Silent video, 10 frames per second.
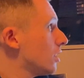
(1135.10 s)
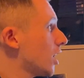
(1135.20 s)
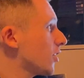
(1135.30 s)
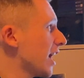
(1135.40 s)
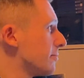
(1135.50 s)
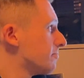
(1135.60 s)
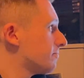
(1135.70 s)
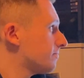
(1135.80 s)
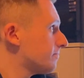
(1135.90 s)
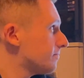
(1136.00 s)
Okay.
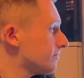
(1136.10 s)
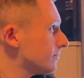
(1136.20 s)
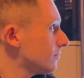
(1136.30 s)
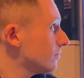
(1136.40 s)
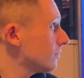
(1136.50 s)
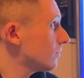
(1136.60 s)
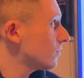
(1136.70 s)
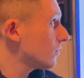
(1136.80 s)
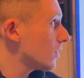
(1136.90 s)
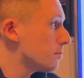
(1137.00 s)

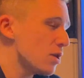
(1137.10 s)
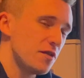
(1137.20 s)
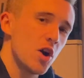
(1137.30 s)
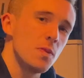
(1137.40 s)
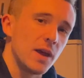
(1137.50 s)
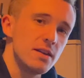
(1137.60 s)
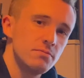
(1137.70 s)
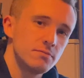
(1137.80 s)
Moving on then,